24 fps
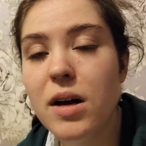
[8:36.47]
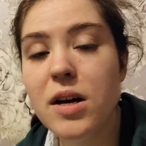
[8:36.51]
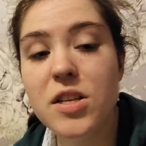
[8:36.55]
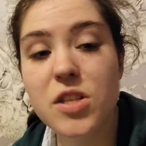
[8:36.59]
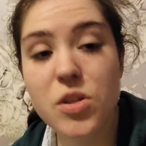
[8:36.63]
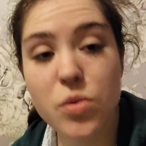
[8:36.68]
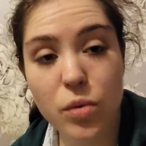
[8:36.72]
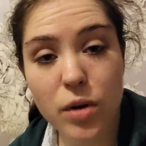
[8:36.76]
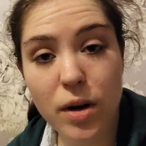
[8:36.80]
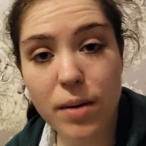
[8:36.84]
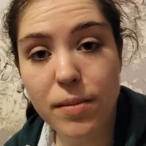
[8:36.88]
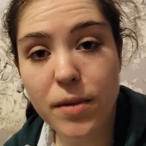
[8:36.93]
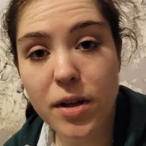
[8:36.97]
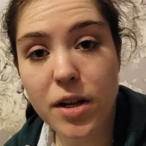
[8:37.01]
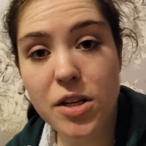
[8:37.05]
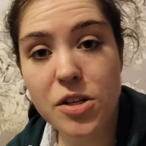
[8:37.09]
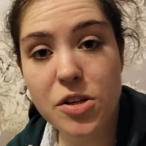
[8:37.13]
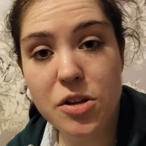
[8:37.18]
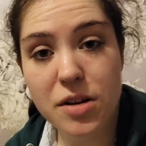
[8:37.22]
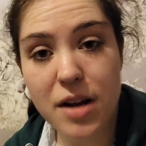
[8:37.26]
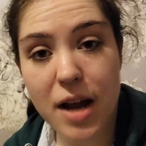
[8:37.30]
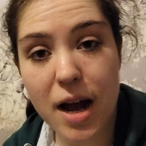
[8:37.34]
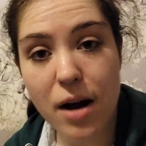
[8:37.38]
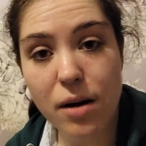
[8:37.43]
So what I'm going to
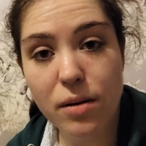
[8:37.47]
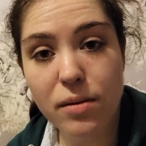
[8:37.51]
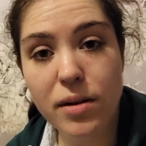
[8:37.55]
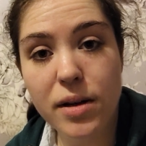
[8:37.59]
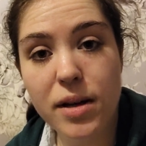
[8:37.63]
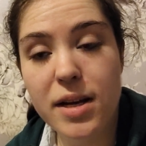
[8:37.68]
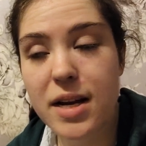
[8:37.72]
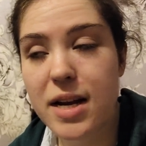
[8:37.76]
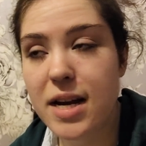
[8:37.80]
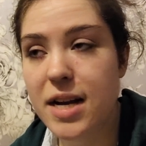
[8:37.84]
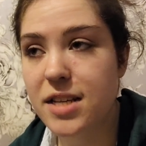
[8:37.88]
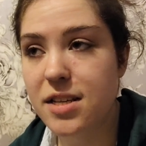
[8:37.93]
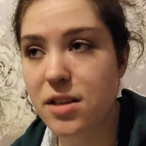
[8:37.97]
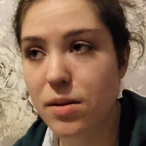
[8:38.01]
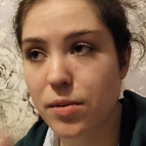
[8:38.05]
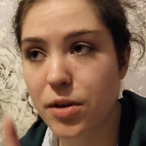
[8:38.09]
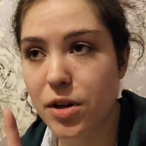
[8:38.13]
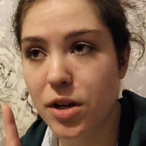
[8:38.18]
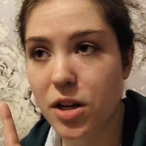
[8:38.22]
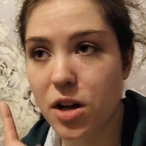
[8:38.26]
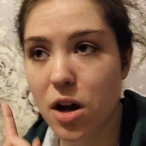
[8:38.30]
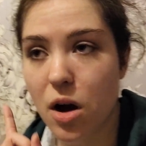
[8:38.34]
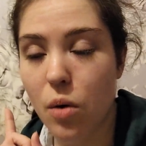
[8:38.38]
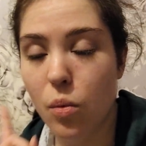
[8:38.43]
do now is I'm going
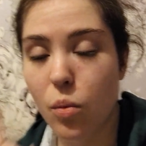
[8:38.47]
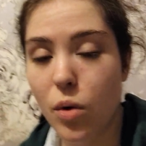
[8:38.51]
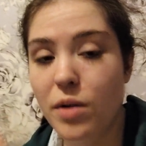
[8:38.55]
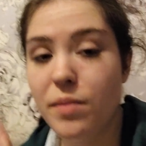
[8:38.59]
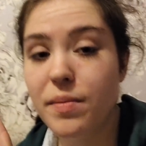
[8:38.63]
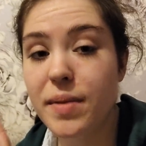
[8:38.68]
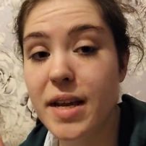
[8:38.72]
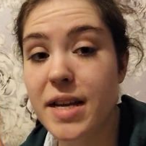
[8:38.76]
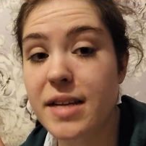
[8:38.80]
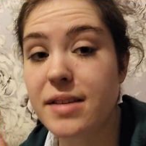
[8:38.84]
to cut one